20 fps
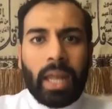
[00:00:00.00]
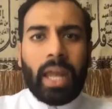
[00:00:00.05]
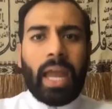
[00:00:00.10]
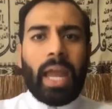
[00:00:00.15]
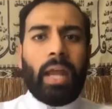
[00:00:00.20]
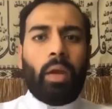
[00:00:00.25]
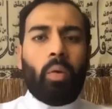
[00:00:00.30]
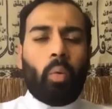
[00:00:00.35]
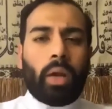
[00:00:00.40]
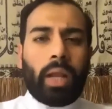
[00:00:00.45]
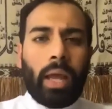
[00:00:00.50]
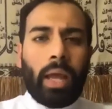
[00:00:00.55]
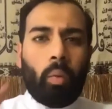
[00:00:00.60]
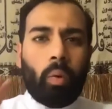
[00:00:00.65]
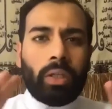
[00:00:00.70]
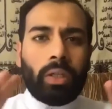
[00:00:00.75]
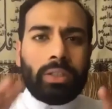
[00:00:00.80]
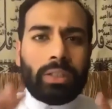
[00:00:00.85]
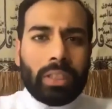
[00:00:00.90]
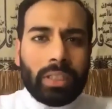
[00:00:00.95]
And what I
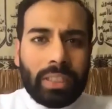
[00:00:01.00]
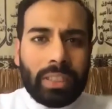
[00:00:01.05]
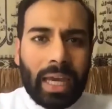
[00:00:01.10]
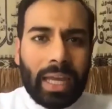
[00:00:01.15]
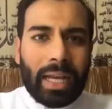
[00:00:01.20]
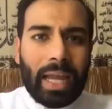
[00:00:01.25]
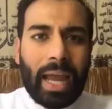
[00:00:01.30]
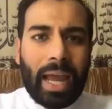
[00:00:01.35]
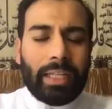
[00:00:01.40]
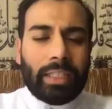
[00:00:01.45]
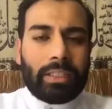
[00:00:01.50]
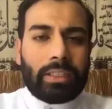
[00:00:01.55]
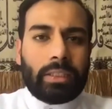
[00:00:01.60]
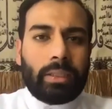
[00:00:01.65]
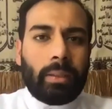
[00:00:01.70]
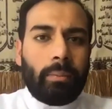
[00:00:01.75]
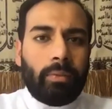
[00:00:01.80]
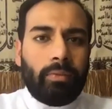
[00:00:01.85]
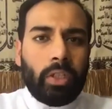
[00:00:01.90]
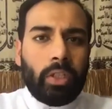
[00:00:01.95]
want to get at is
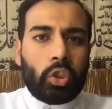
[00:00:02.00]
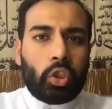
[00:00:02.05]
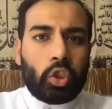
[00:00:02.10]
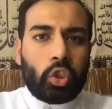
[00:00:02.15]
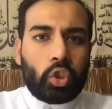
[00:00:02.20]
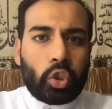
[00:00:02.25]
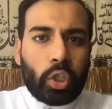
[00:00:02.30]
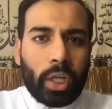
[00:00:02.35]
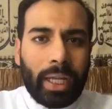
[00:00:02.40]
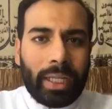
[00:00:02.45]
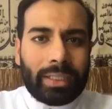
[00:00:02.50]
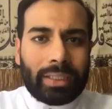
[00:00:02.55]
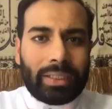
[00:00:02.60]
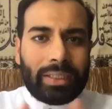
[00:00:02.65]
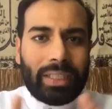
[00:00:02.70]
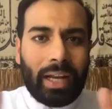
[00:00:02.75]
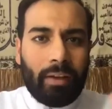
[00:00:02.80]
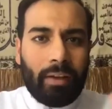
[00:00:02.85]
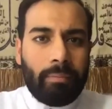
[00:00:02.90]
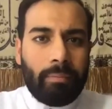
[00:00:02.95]
some of these traits
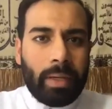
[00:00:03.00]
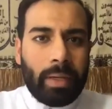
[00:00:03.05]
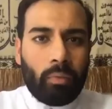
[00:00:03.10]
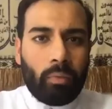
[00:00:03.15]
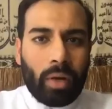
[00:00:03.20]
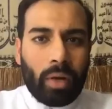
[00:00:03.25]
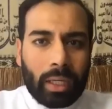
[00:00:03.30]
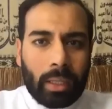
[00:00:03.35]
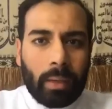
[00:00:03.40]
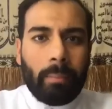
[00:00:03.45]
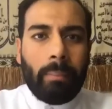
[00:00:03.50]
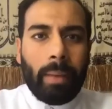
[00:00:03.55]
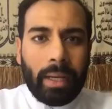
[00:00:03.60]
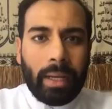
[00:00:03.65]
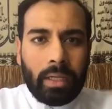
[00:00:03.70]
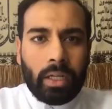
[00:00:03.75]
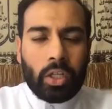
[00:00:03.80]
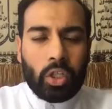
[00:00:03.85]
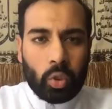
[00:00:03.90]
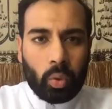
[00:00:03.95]
that have been
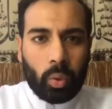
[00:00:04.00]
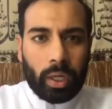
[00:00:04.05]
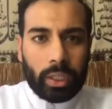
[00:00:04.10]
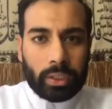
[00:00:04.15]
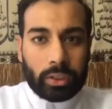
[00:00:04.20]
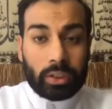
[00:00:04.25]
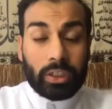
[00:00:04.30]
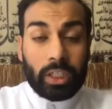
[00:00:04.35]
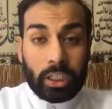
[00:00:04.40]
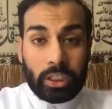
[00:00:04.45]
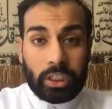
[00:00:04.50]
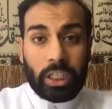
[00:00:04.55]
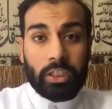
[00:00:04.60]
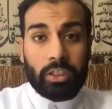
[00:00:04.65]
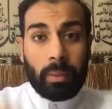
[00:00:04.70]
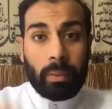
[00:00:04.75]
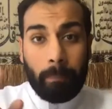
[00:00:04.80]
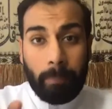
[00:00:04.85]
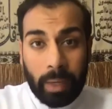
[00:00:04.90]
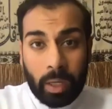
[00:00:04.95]
recommended to us, such as
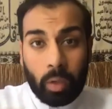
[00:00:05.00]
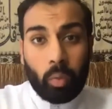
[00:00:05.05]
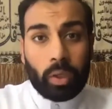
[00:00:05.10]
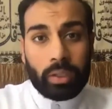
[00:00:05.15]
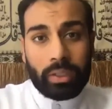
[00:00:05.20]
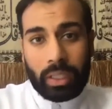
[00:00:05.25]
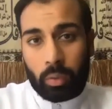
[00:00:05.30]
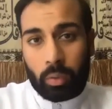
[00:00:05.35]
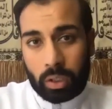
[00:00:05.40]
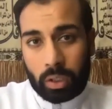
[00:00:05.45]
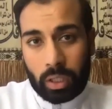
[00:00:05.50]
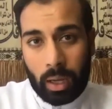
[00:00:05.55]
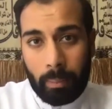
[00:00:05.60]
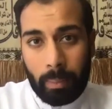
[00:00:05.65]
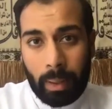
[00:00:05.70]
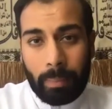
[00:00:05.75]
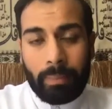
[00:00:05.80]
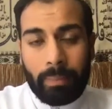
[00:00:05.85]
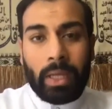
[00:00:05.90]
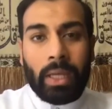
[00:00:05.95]
a big one that will come
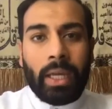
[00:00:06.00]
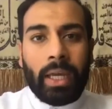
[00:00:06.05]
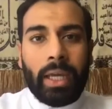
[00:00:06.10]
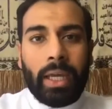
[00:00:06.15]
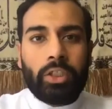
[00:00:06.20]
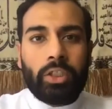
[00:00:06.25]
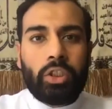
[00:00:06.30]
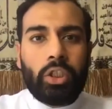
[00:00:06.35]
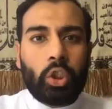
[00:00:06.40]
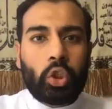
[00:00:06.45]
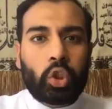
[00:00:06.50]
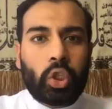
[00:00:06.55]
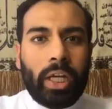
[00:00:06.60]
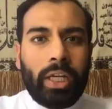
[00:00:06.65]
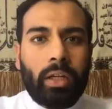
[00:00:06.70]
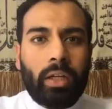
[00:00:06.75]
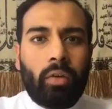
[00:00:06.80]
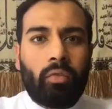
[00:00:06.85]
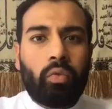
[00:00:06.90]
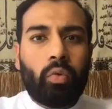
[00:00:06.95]
up, is the trait
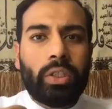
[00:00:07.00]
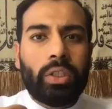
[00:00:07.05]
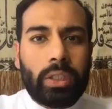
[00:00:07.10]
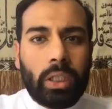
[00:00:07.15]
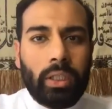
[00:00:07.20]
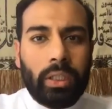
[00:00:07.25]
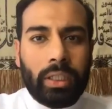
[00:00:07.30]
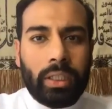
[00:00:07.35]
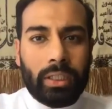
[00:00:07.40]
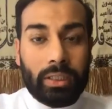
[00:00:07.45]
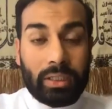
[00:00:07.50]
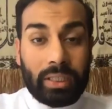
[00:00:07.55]
of resilience.